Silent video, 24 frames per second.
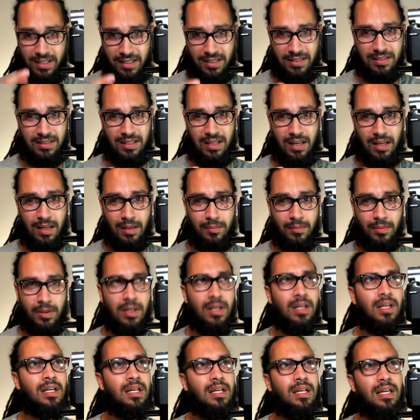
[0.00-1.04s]
this time.
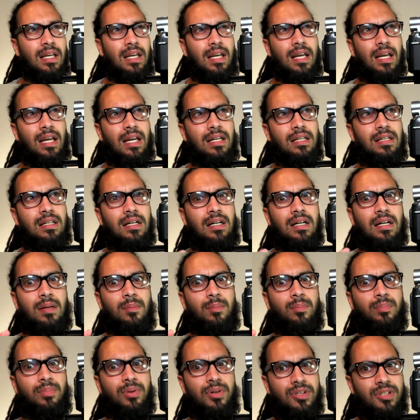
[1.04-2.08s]
And
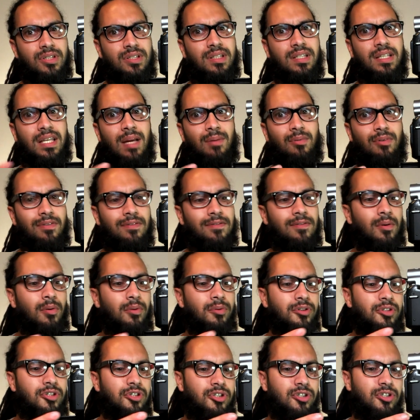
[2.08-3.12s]
pushing the camera
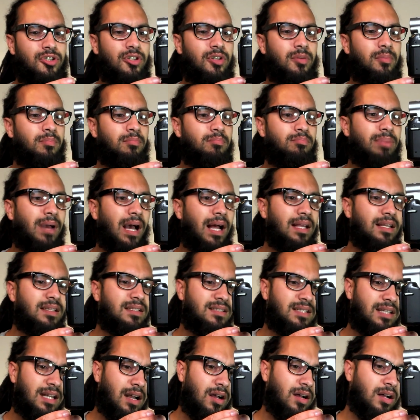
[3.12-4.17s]
forward should
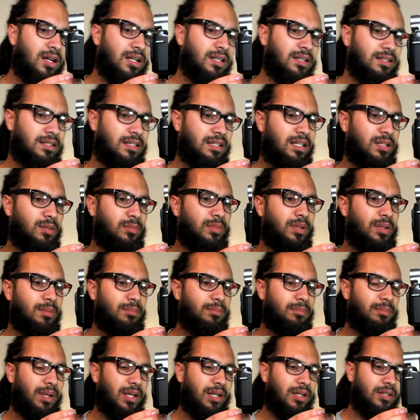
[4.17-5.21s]
balance it out a little
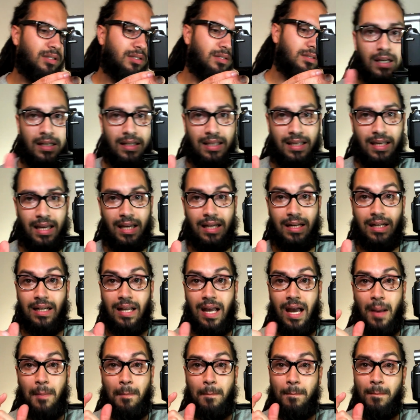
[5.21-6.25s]
bit better. Again,
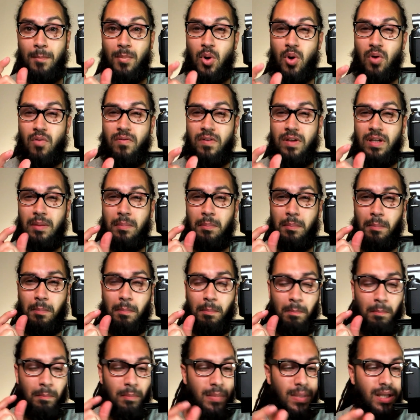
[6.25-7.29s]
I'm moving
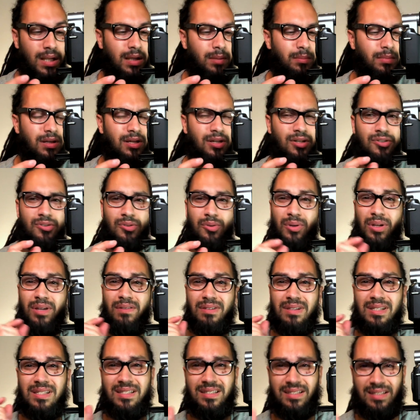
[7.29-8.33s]
millimeters or
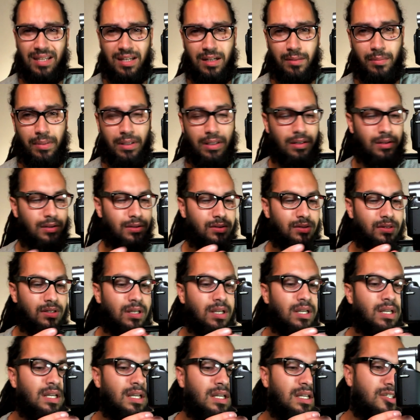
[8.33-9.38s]
even centimeters
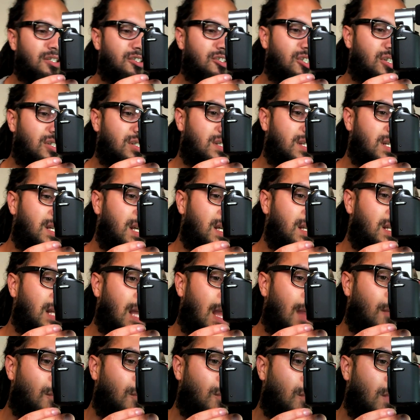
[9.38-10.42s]
just to get
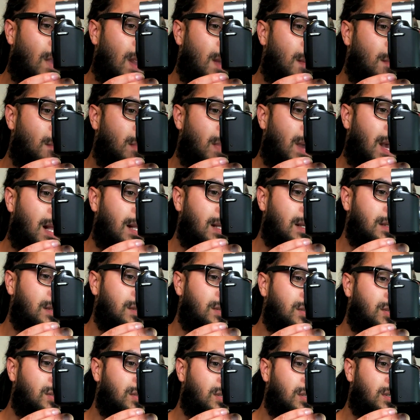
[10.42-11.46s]
that right
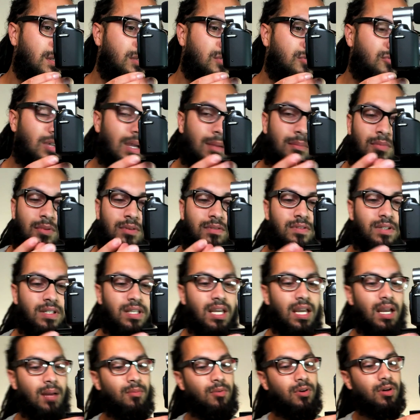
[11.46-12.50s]
balance. So I move the
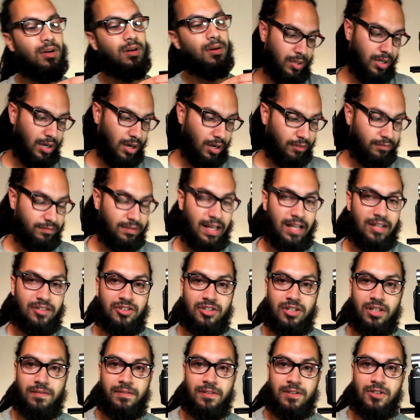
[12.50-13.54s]
camera, put it on a flat
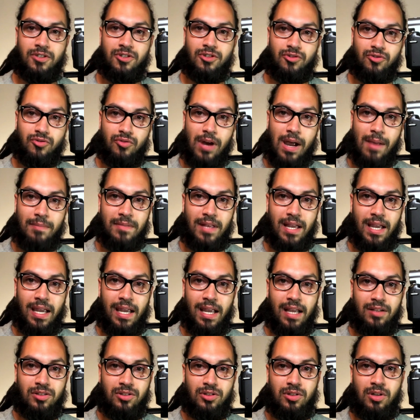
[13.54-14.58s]
surface, grab that
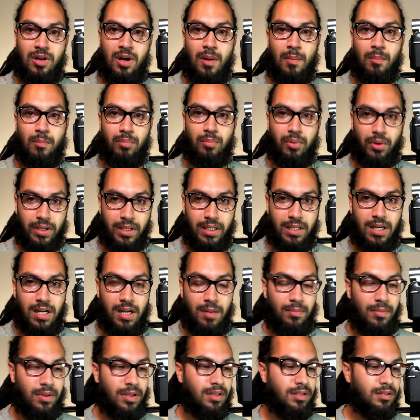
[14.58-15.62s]
handle, bring it
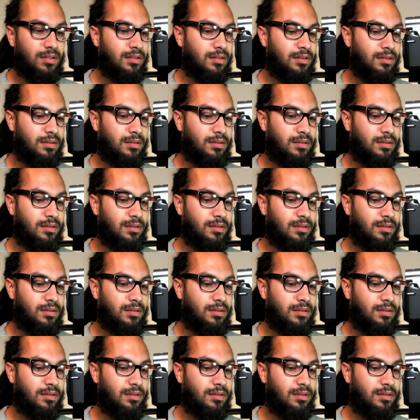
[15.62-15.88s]
up.